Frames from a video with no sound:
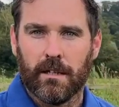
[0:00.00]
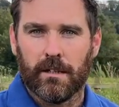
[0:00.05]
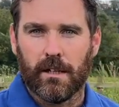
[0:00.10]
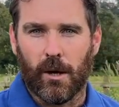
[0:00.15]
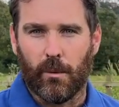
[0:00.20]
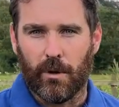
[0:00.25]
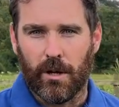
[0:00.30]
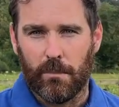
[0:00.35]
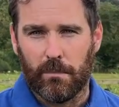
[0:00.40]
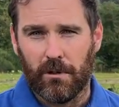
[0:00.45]
Now
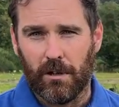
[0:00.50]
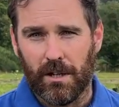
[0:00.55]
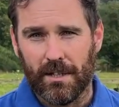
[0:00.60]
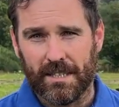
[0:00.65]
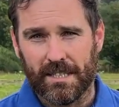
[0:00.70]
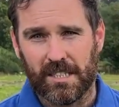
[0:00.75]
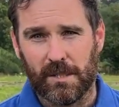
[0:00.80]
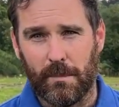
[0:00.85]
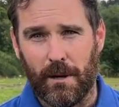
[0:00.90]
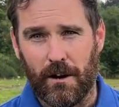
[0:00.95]
we applied
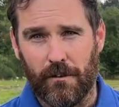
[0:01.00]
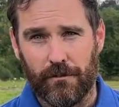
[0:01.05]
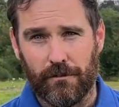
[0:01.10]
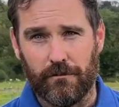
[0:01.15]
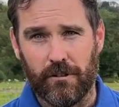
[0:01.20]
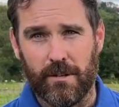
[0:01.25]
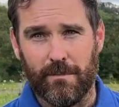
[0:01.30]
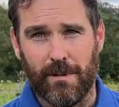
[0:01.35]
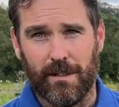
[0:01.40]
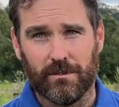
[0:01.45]
this about
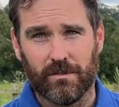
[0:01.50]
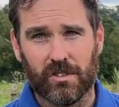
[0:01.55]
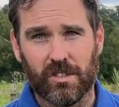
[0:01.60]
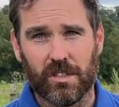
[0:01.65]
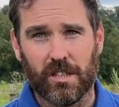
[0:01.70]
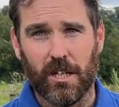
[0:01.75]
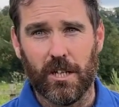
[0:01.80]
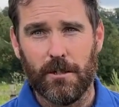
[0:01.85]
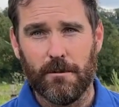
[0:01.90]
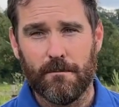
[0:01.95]
three months
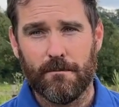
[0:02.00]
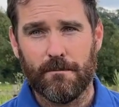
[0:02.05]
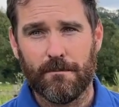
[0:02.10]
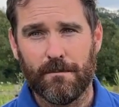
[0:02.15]
ago,